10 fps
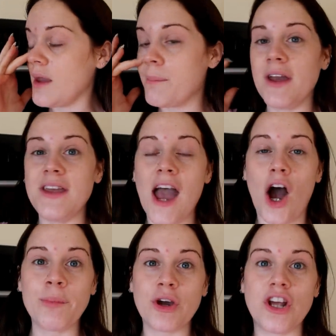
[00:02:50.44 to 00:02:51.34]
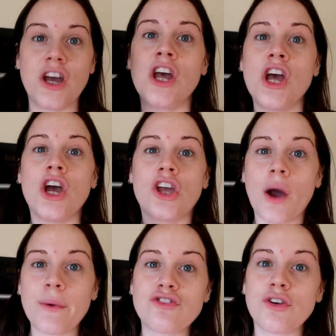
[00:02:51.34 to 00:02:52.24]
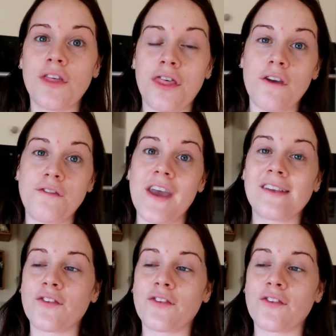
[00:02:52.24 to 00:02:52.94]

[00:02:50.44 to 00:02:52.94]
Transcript: But yeah, I'm gonna go and do a few things.